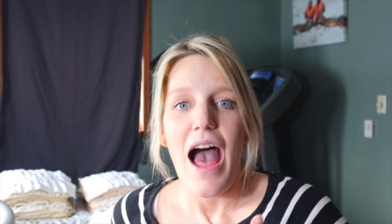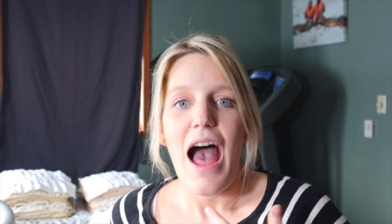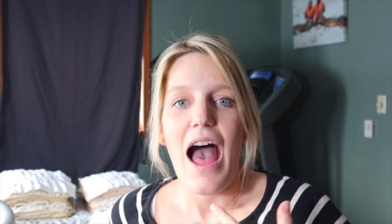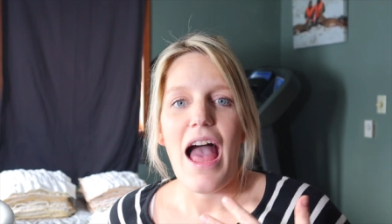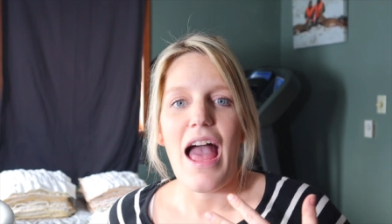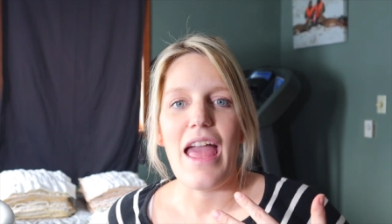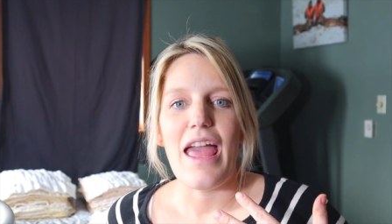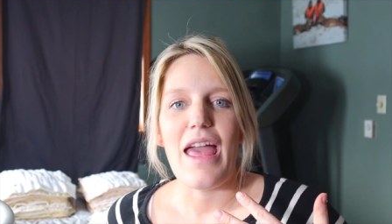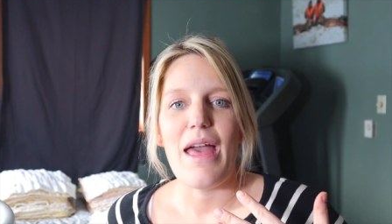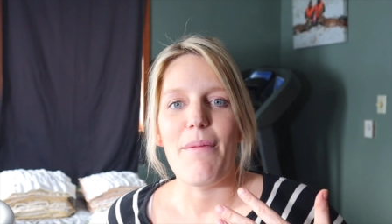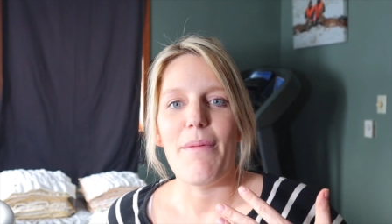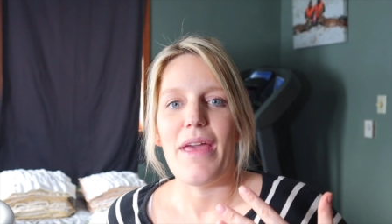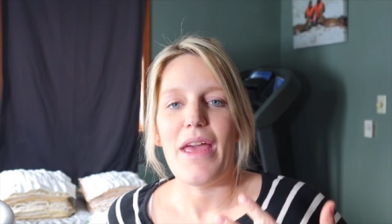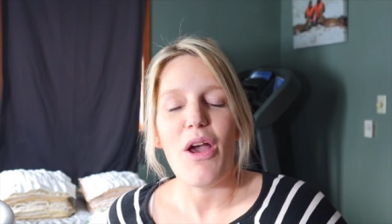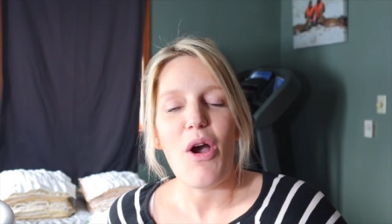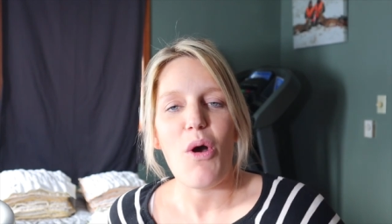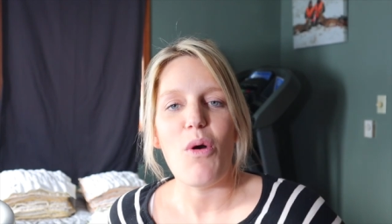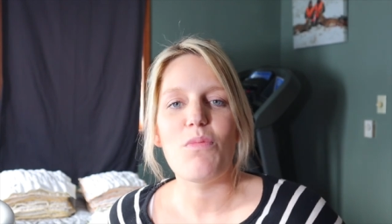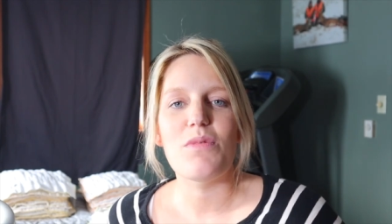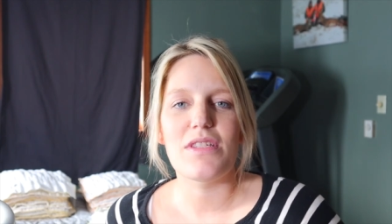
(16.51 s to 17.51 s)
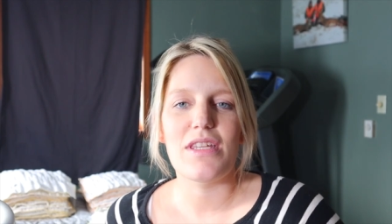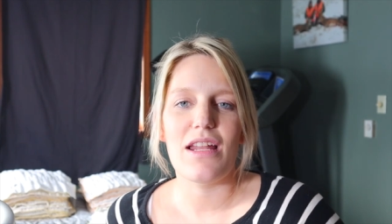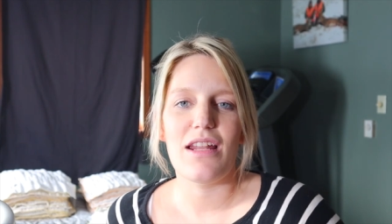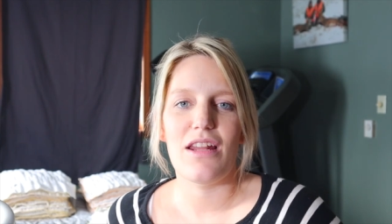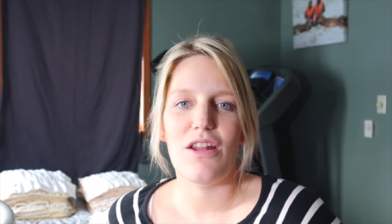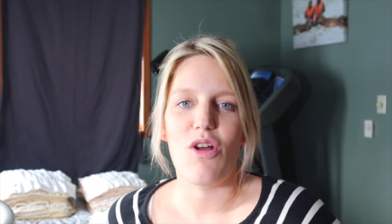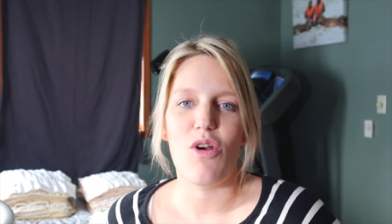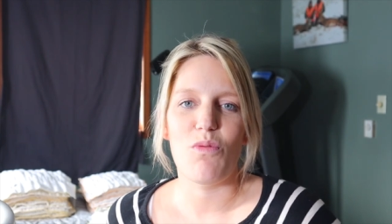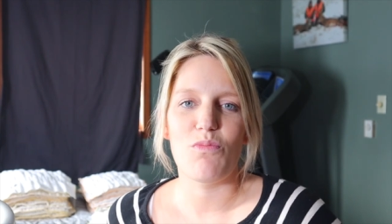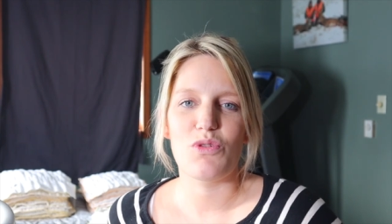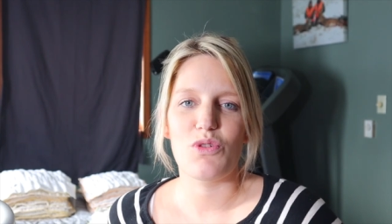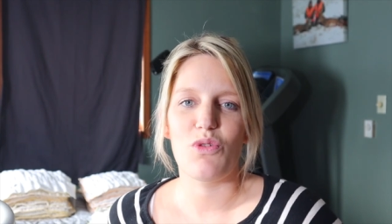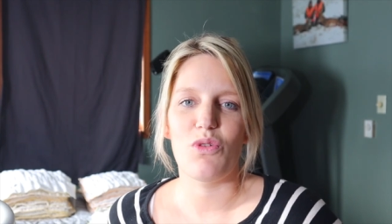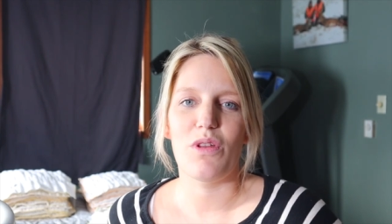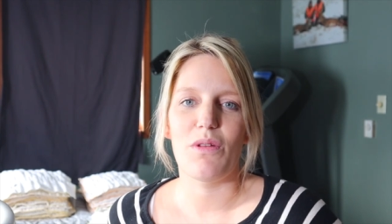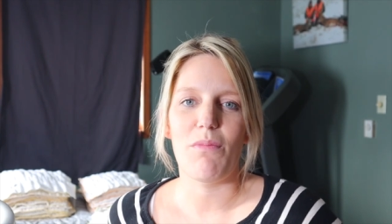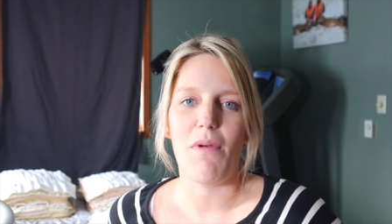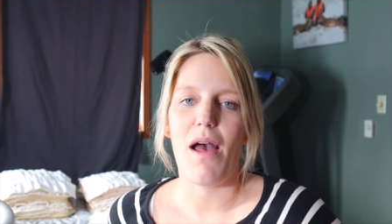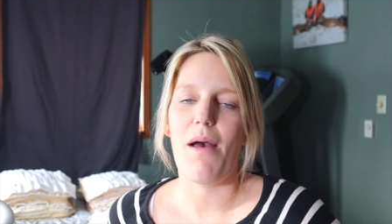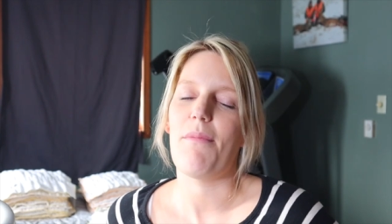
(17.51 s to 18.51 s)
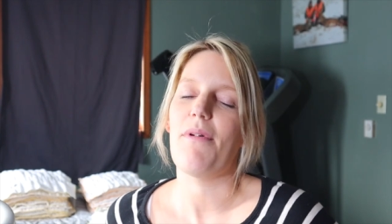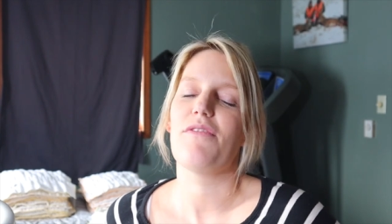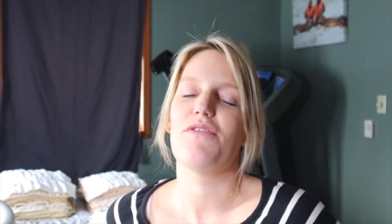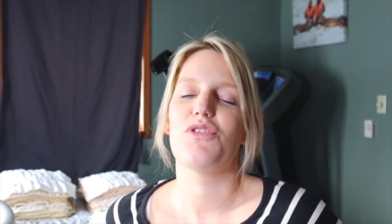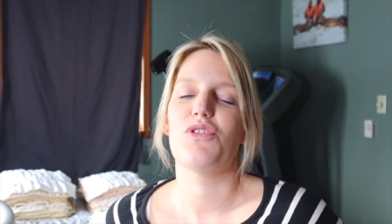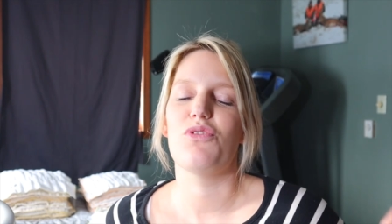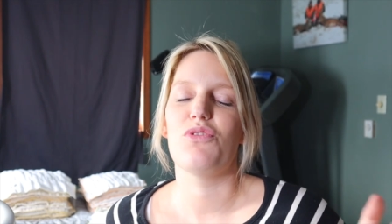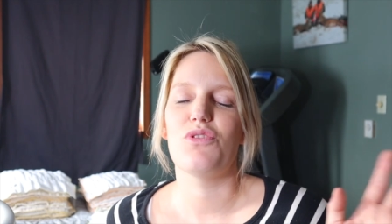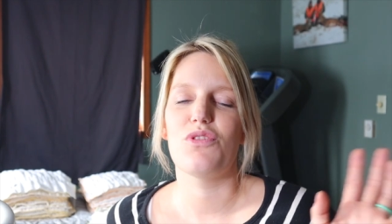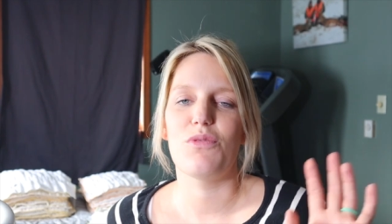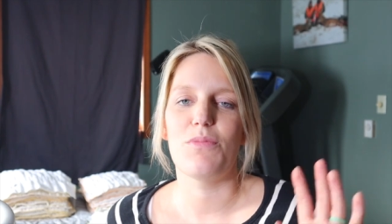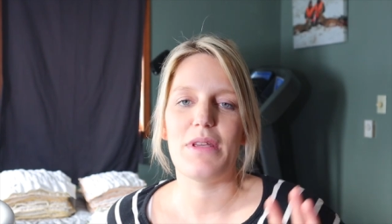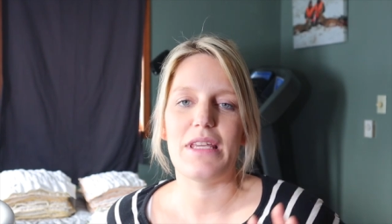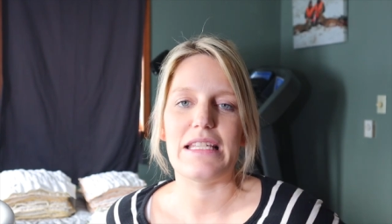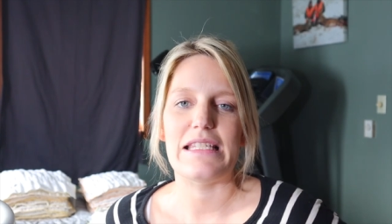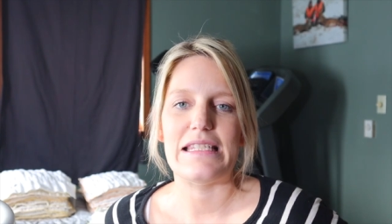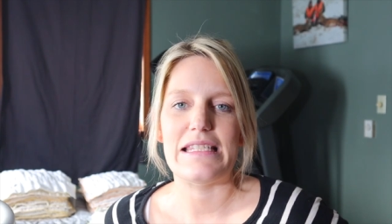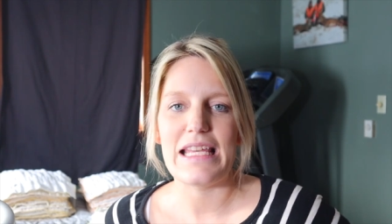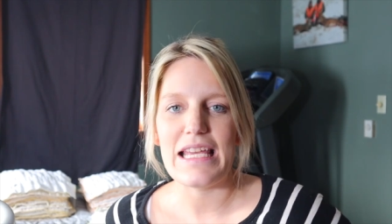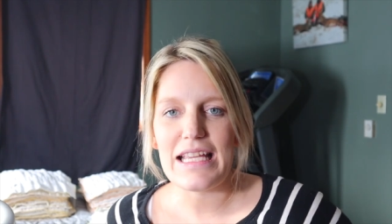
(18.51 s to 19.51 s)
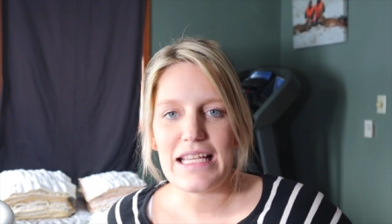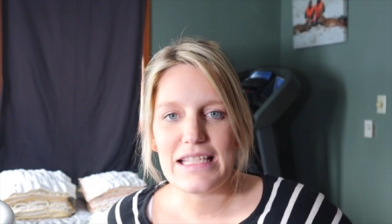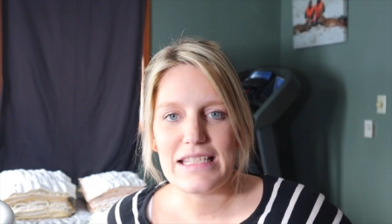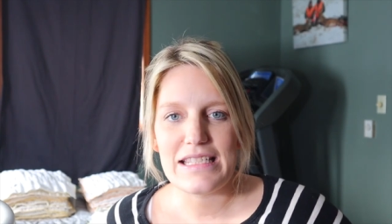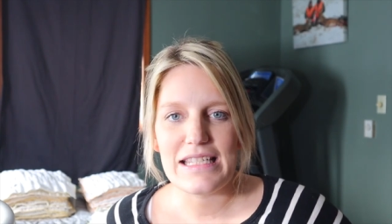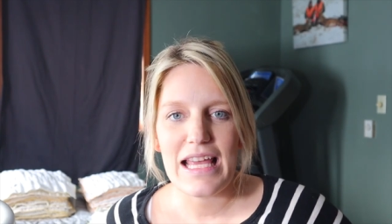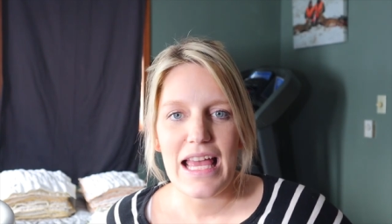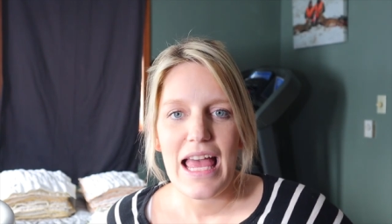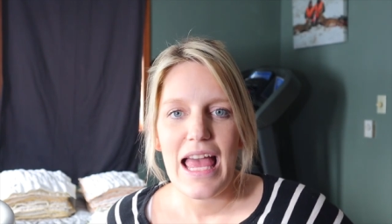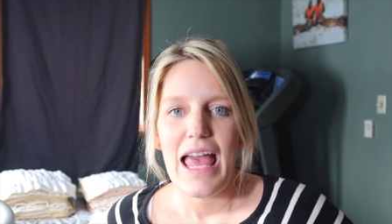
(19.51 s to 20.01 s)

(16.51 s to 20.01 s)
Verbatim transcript: I am a homesteading, homeschooling mom of soon to be six